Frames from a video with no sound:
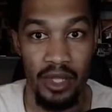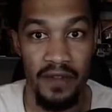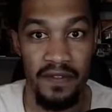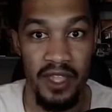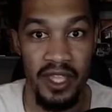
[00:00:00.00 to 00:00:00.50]

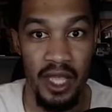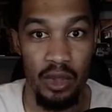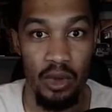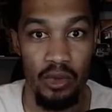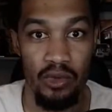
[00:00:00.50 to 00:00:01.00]
If the
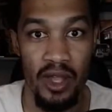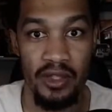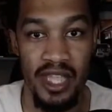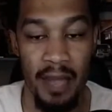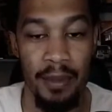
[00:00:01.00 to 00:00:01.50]
yellow around
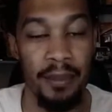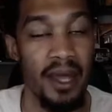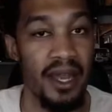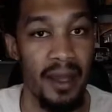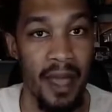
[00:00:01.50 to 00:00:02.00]
top and
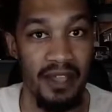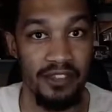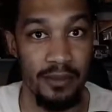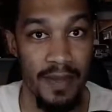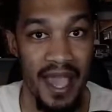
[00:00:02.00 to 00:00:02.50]
bottom has
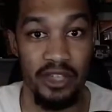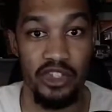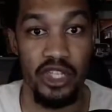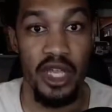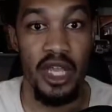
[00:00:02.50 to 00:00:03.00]
to
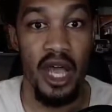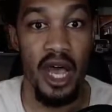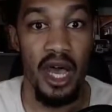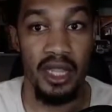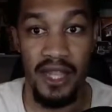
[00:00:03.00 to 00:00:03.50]
match,
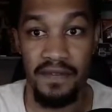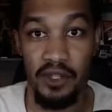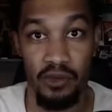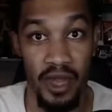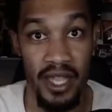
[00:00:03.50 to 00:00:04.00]
left
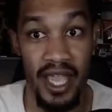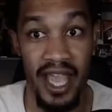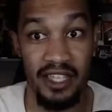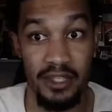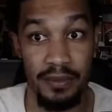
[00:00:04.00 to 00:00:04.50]
to right
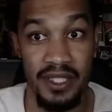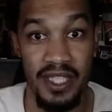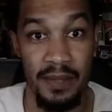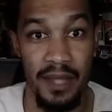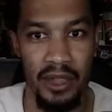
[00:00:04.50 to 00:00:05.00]
has to be the
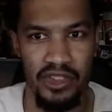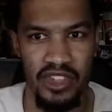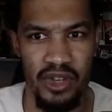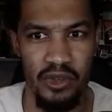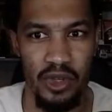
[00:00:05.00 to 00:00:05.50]
same. Now the
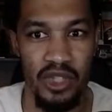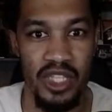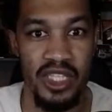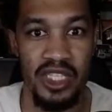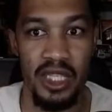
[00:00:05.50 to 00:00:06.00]
centering on
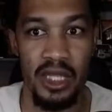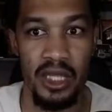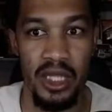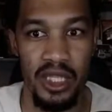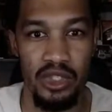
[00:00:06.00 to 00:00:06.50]
this is a
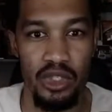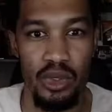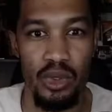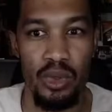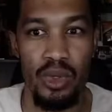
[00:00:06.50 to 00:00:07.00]

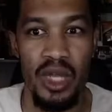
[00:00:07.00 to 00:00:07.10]
little